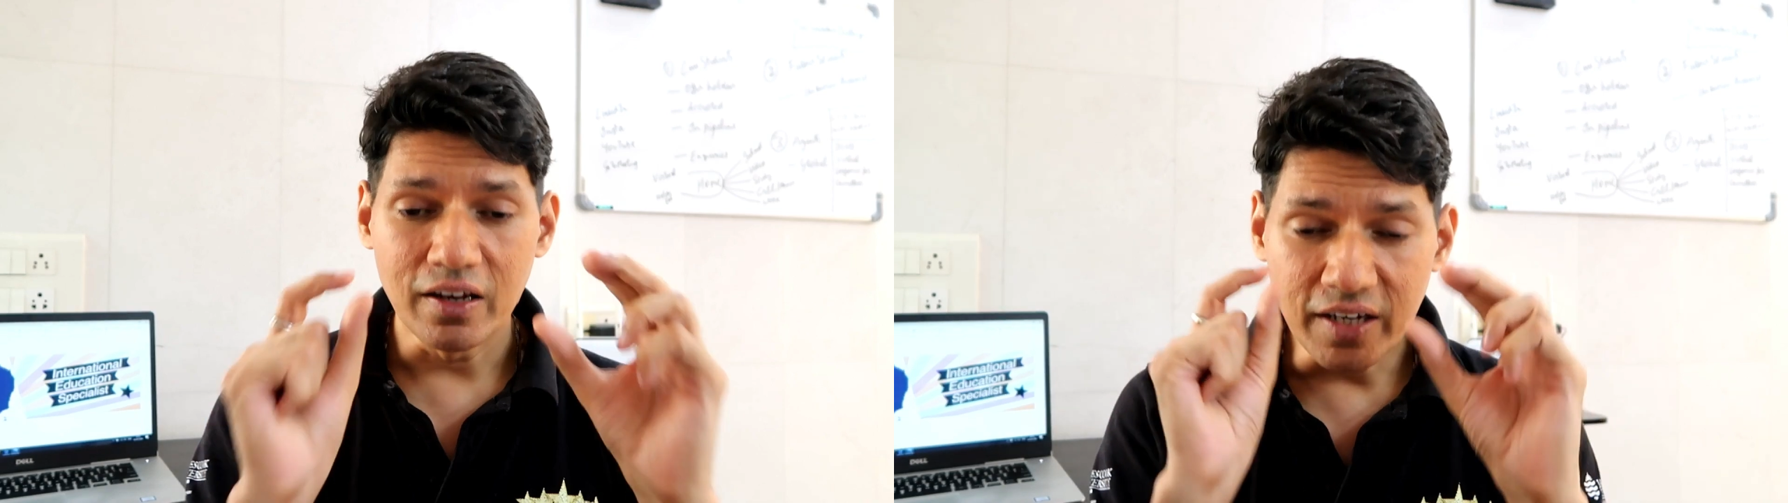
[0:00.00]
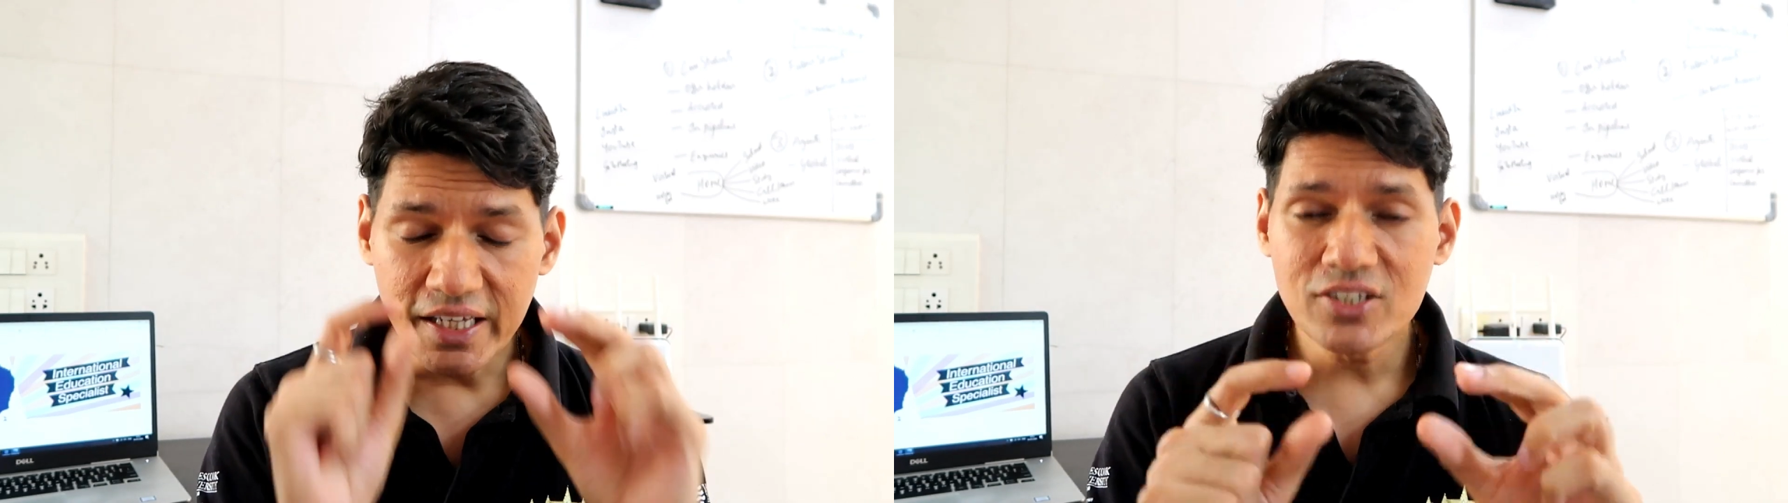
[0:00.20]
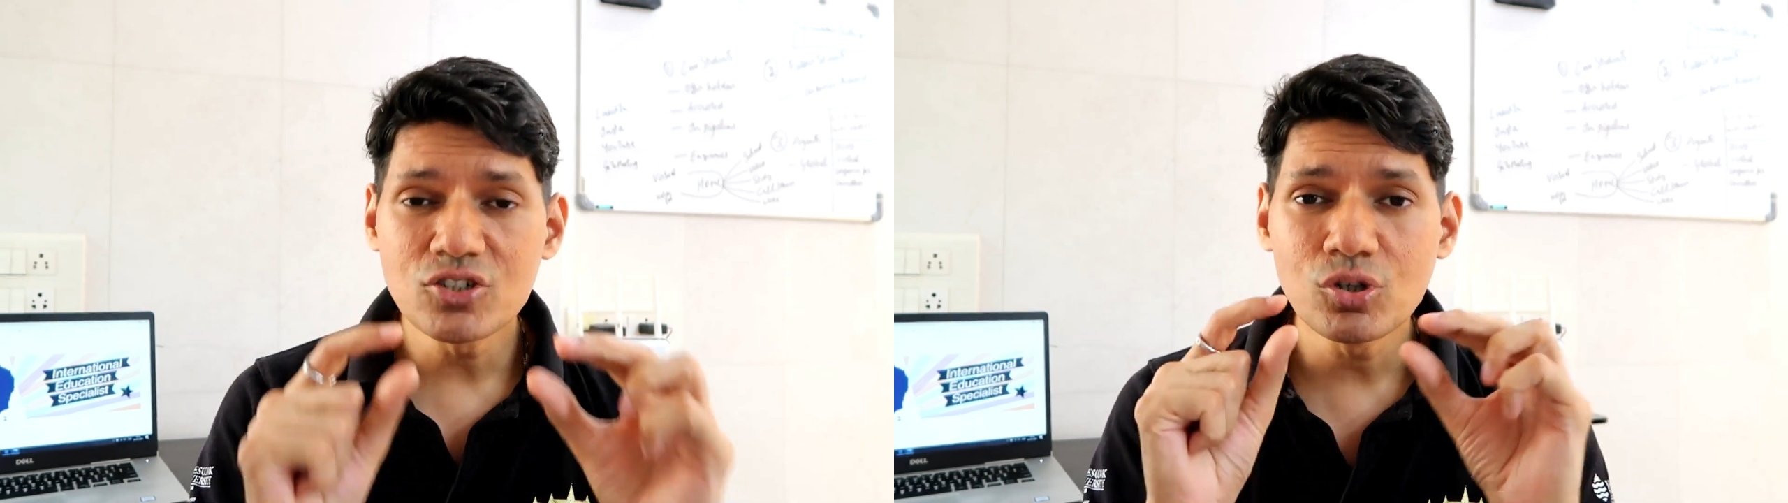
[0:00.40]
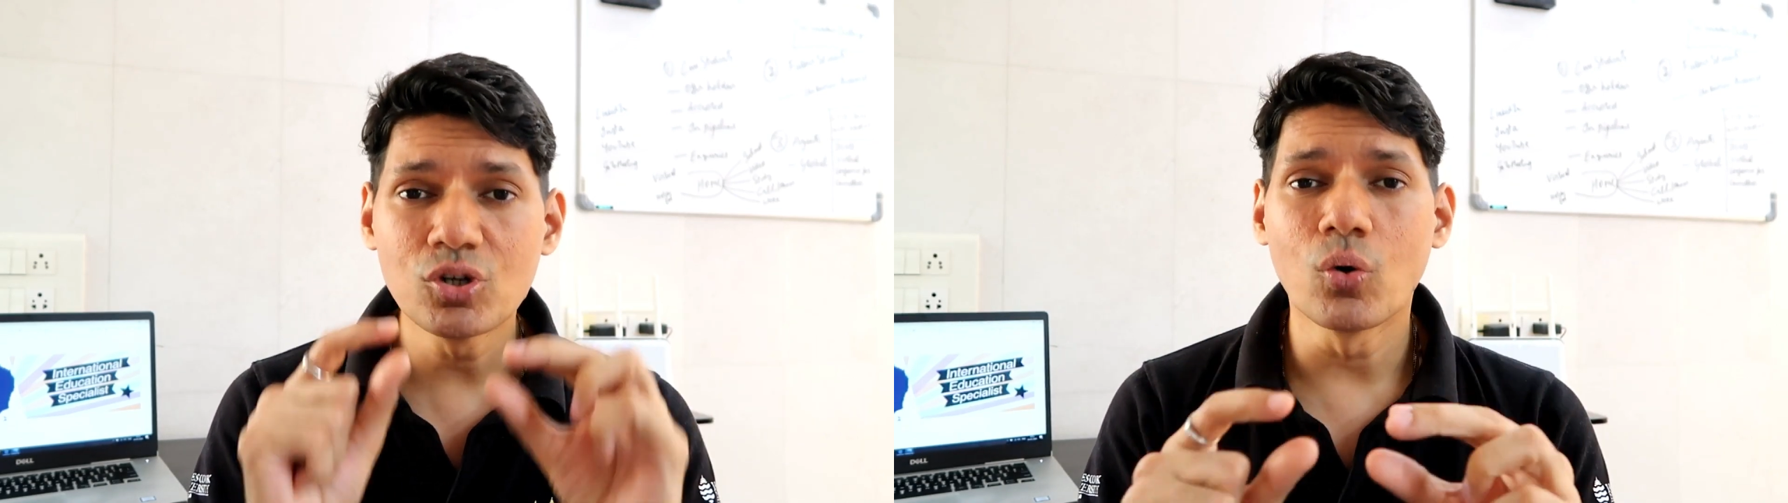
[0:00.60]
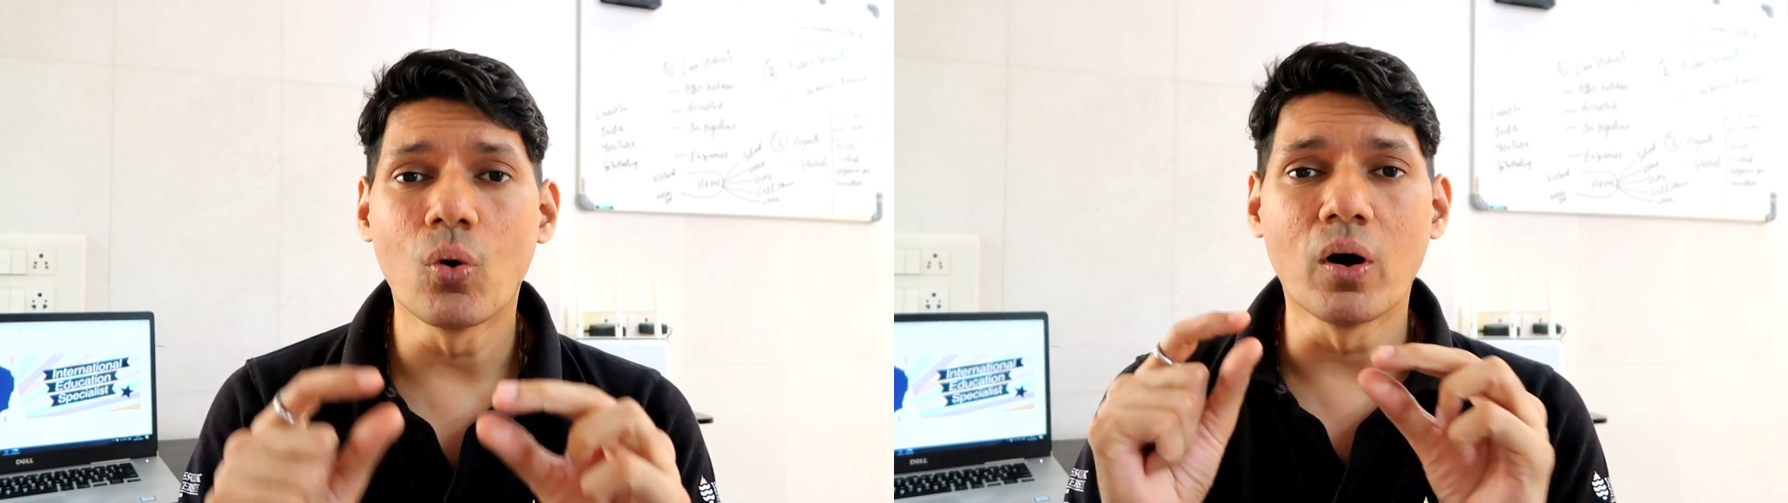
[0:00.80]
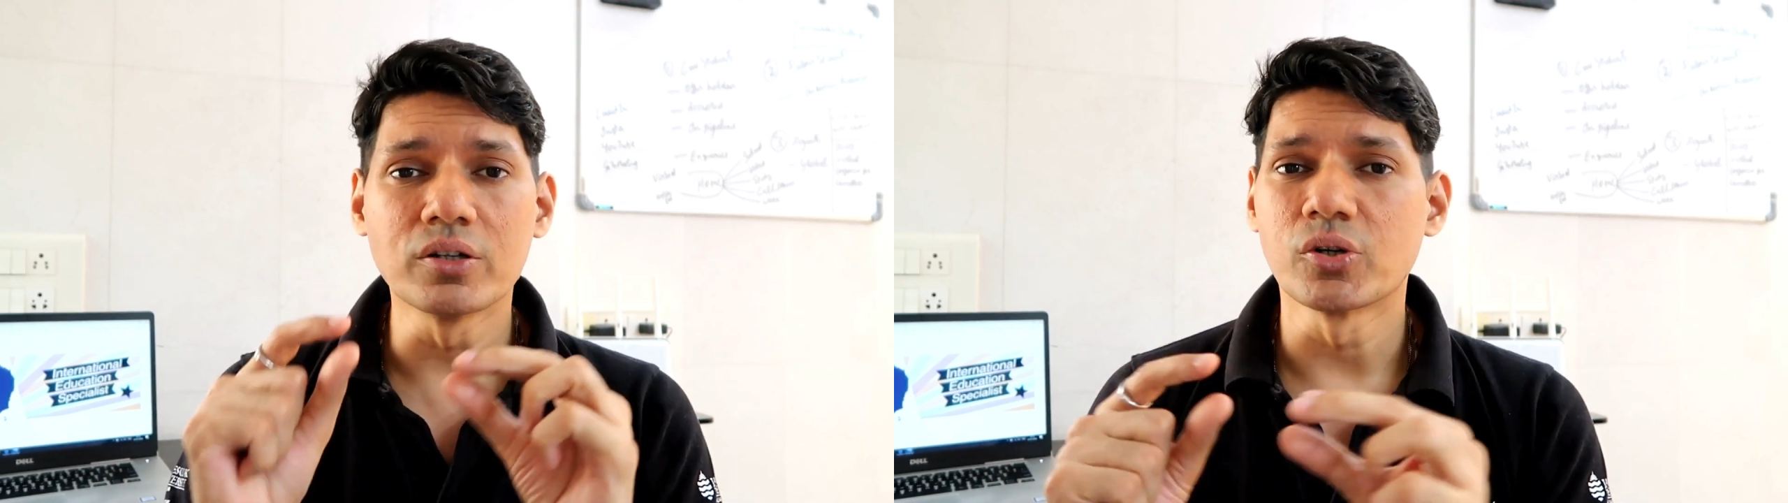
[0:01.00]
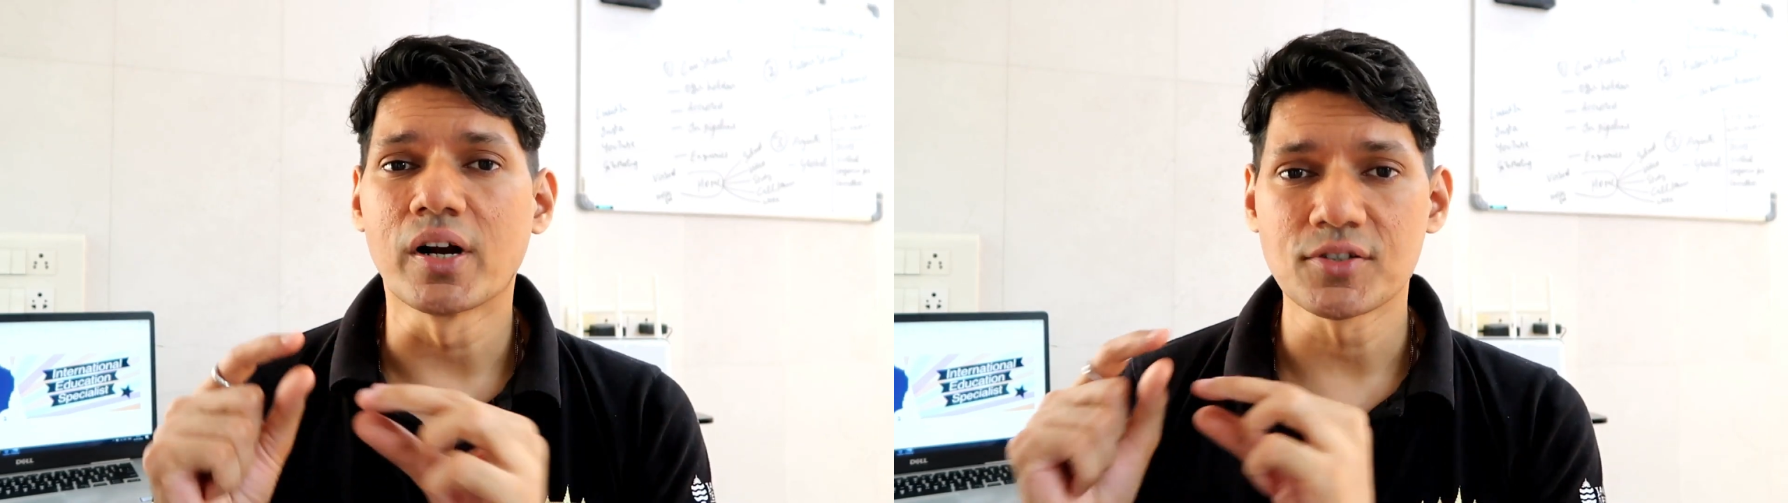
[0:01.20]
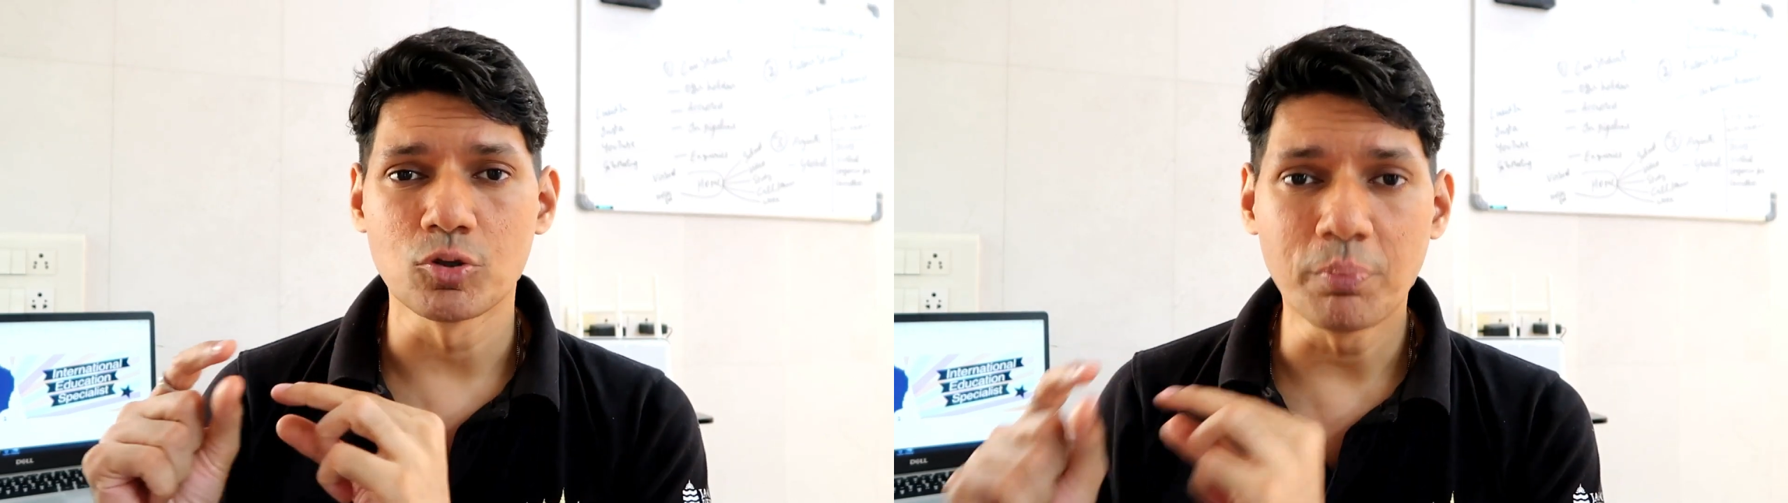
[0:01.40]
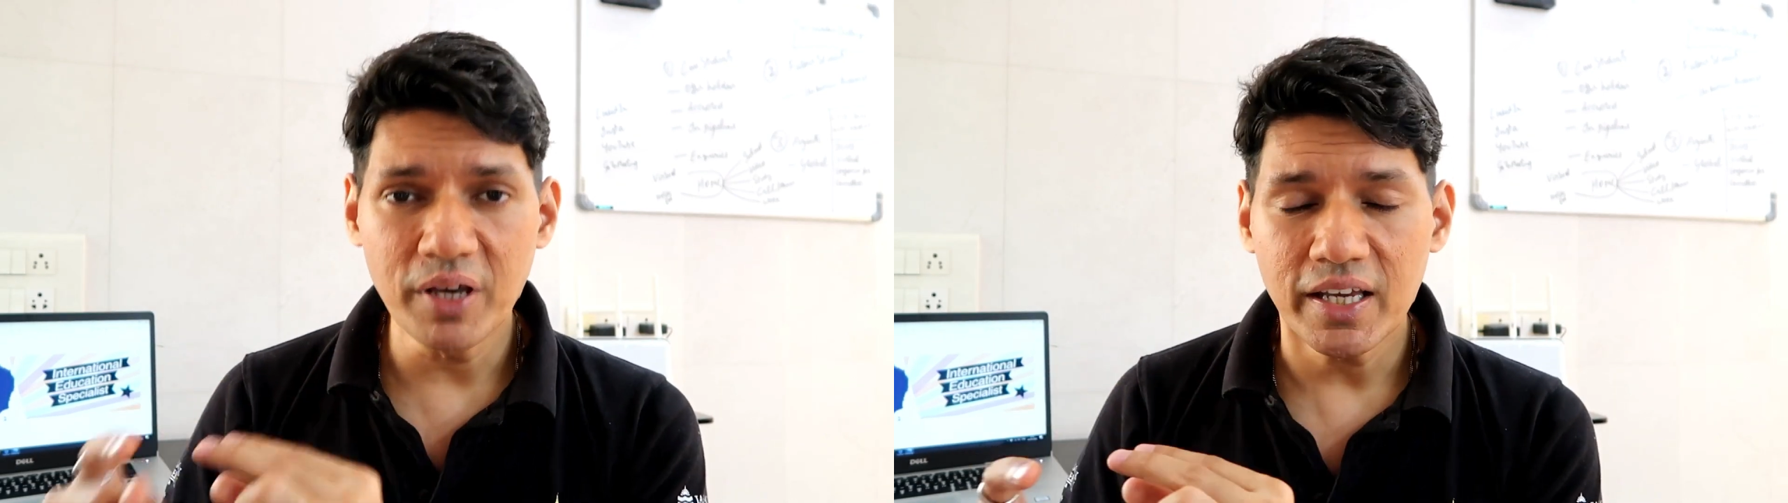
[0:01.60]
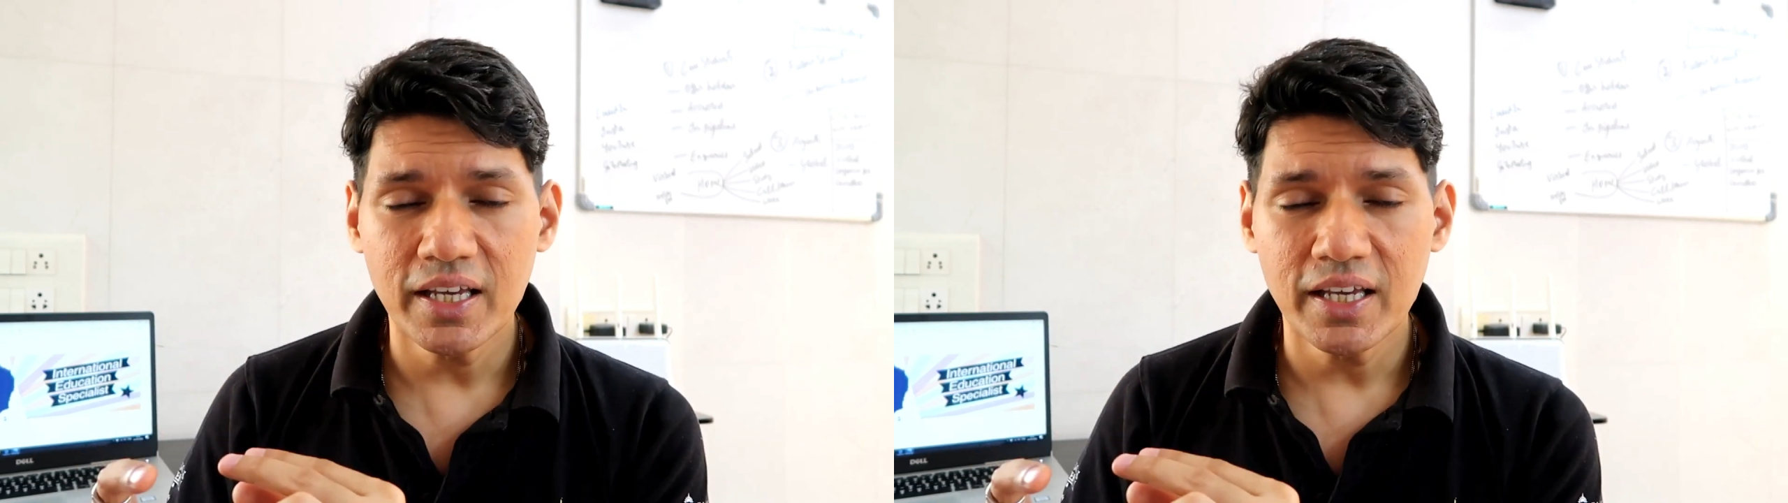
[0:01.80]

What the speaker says: needs to go on your SOP,